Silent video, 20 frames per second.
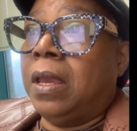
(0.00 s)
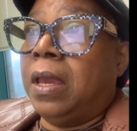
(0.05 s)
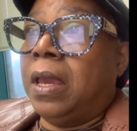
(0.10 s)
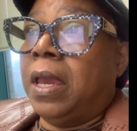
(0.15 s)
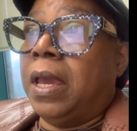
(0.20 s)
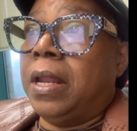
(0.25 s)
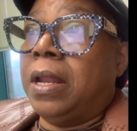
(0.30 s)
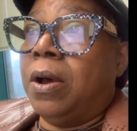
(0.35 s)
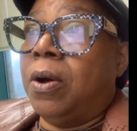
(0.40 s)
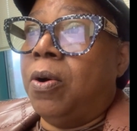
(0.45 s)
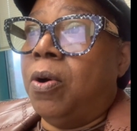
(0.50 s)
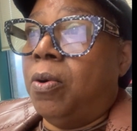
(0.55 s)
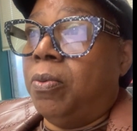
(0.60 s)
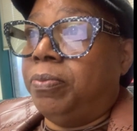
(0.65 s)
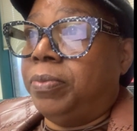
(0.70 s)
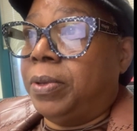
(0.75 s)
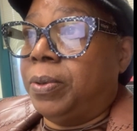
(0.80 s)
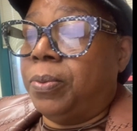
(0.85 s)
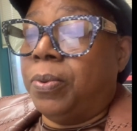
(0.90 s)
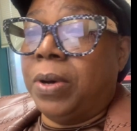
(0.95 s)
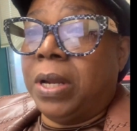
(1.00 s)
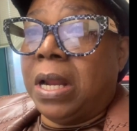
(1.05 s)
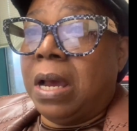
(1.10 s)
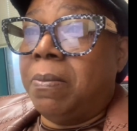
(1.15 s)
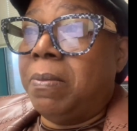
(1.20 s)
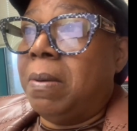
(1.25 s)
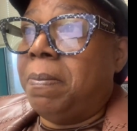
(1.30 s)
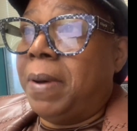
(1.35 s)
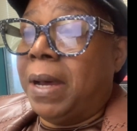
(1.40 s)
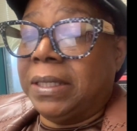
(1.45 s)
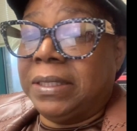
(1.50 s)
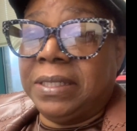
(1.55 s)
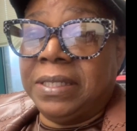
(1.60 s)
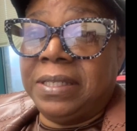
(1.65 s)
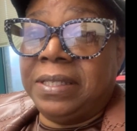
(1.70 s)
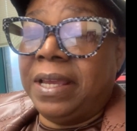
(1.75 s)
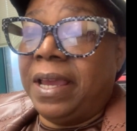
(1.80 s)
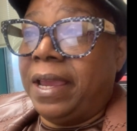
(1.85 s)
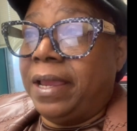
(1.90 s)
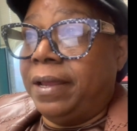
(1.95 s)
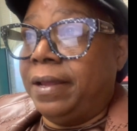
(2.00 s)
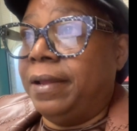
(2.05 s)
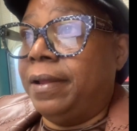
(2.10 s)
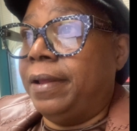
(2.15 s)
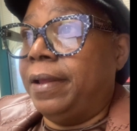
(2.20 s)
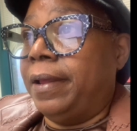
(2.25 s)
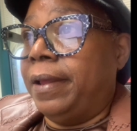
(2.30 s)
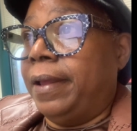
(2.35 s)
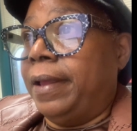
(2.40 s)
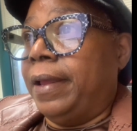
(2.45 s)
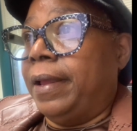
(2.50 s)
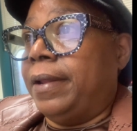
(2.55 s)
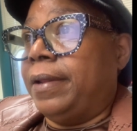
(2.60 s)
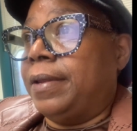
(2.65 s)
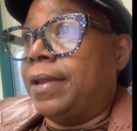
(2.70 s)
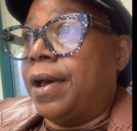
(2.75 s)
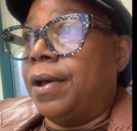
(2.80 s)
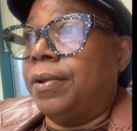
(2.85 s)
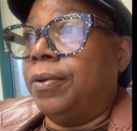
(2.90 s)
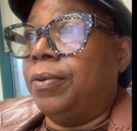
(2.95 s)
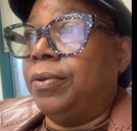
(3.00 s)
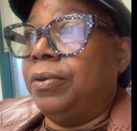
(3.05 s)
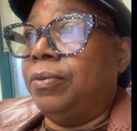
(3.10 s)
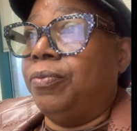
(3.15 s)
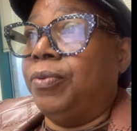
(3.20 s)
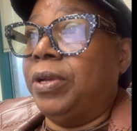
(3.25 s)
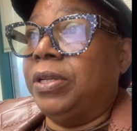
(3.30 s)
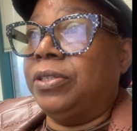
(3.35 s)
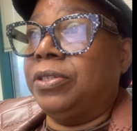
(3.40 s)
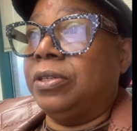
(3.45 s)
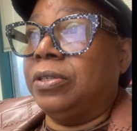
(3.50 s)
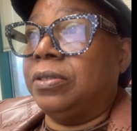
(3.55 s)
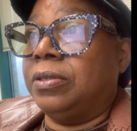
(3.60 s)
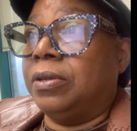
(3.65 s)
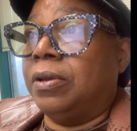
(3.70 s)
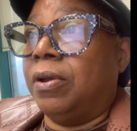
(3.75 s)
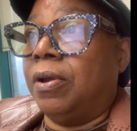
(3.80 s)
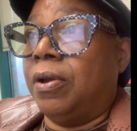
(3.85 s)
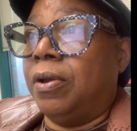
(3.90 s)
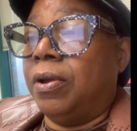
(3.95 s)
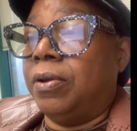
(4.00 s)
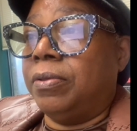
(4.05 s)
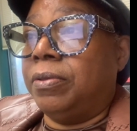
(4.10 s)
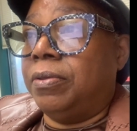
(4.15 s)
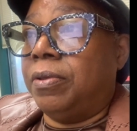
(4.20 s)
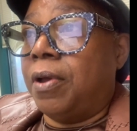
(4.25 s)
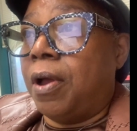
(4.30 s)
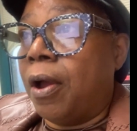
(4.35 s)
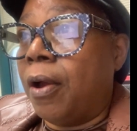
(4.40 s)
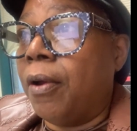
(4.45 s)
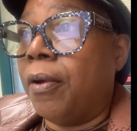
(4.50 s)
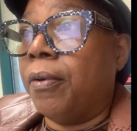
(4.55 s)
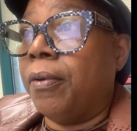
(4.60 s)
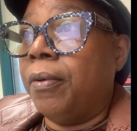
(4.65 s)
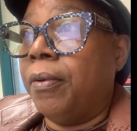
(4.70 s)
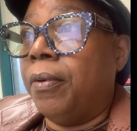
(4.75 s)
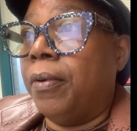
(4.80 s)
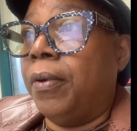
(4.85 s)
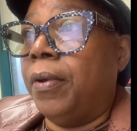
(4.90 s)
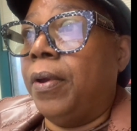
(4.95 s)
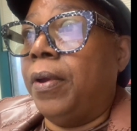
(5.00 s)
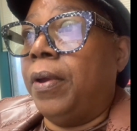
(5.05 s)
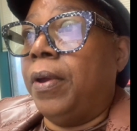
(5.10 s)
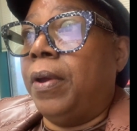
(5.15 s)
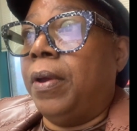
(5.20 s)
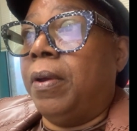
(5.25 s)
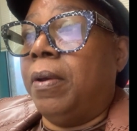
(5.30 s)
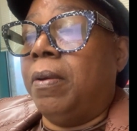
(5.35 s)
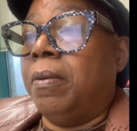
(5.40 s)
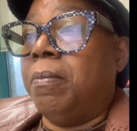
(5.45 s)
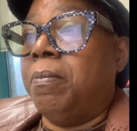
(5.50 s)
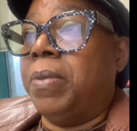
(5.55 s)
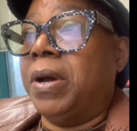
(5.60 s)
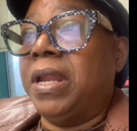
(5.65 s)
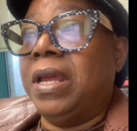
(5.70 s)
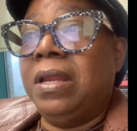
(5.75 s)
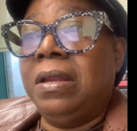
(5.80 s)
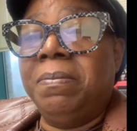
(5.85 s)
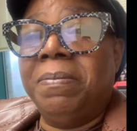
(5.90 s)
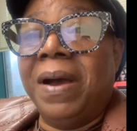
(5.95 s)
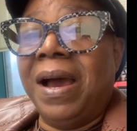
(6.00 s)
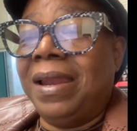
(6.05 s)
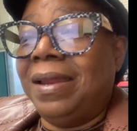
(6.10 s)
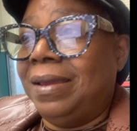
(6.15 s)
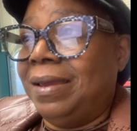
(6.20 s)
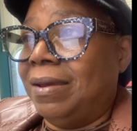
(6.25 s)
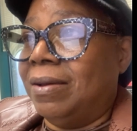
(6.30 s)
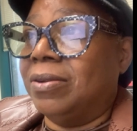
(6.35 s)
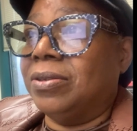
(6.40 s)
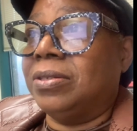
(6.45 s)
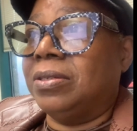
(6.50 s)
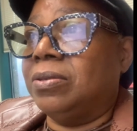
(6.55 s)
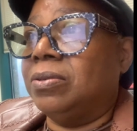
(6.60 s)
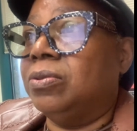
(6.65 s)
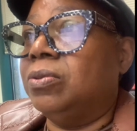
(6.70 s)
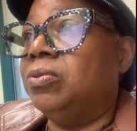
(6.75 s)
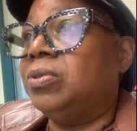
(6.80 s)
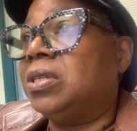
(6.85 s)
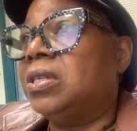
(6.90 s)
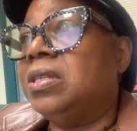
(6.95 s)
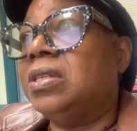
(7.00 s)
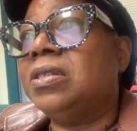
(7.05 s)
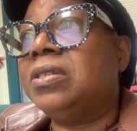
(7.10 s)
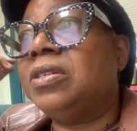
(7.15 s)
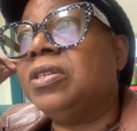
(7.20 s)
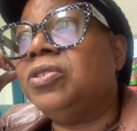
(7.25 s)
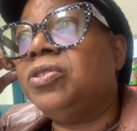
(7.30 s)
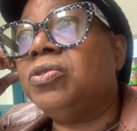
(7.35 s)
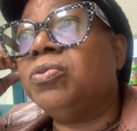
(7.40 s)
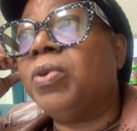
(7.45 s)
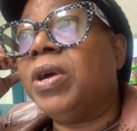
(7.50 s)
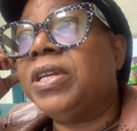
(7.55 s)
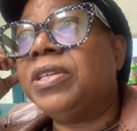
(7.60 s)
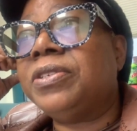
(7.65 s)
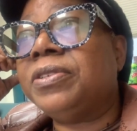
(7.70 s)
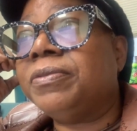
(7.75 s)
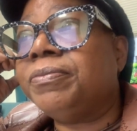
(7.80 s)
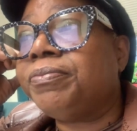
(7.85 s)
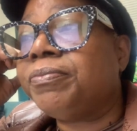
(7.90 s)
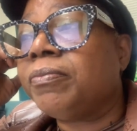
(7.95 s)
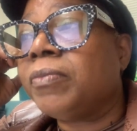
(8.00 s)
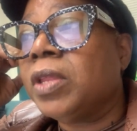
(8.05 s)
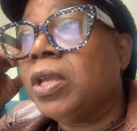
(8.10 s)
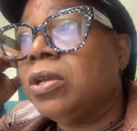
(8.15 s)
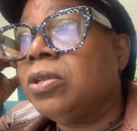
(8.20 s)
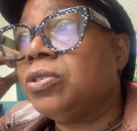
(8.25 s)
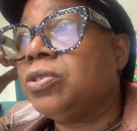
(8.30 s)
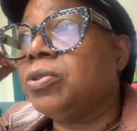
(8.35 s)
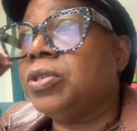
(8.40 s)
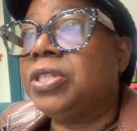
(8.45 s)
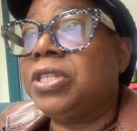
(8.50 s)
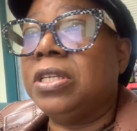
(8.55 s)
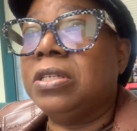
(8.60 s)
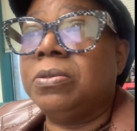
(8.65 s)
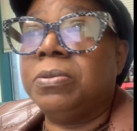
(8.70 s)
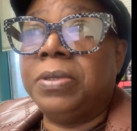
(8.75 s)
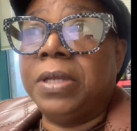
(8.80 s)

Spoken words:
And I hope that what I'm about to say not only reaches her, but anybody else who's in this situation to assist with